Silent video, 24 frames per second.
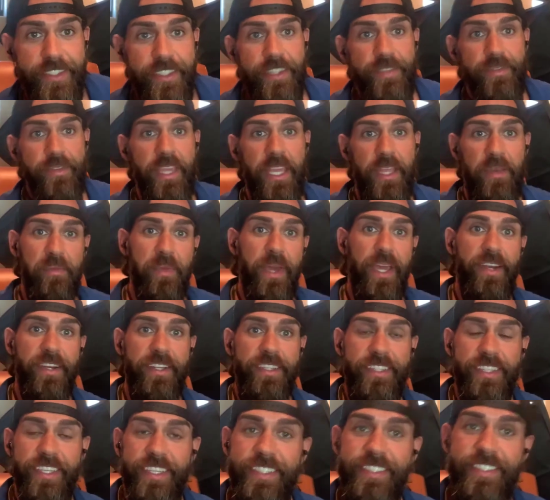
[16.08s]
Getting better
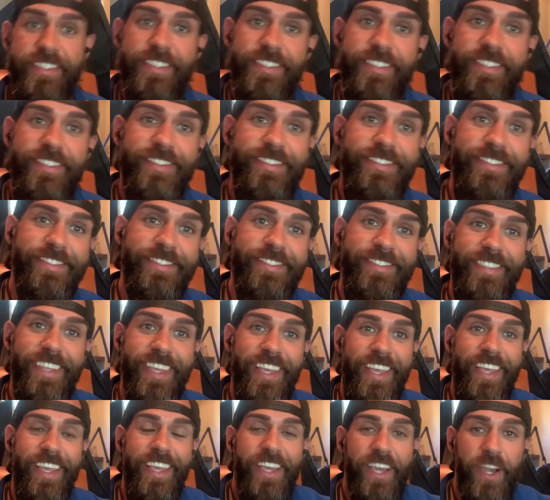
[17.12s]
at this.
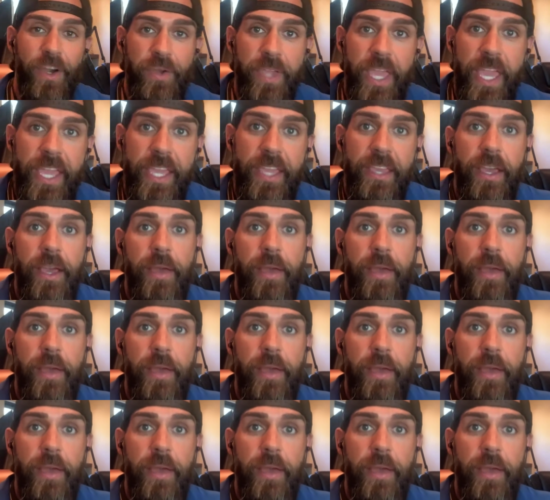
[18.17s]
Okay,